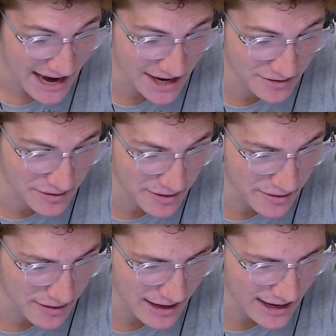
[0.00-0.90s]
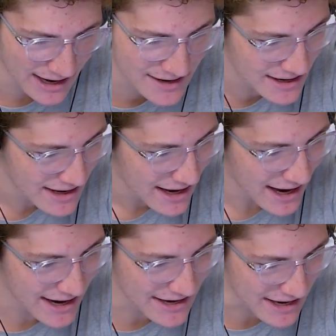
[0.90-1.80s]
I don't know.
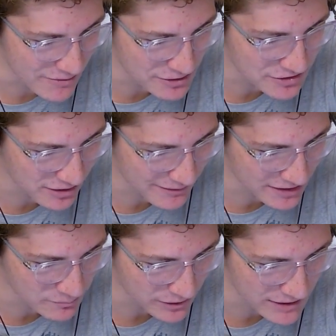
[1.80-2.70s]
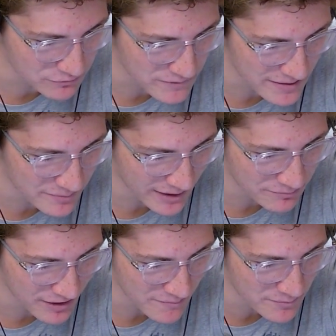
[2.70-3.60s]
I get what you're talking about, the Braves being
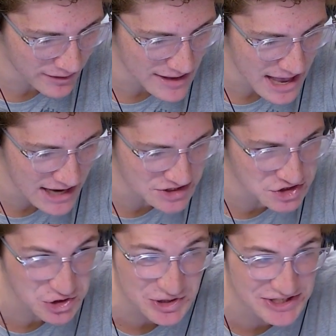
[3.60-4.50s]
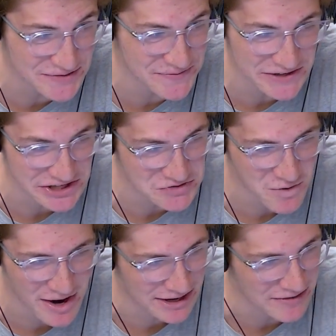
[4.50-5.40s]
piped up, but as soon as the Phillies
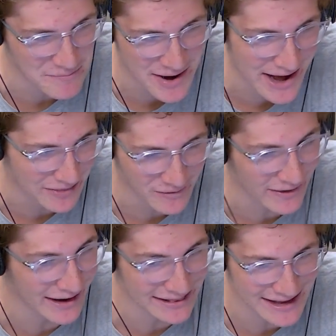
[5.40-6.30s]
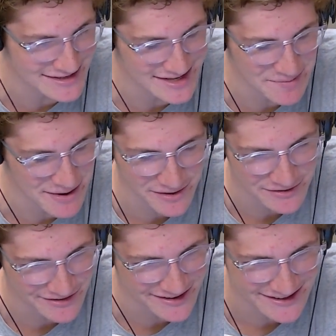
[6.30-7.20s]
walk into the bank, they're going to get that same
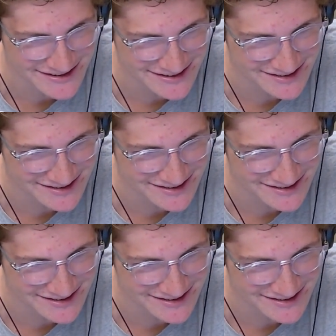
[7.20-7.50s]
energy.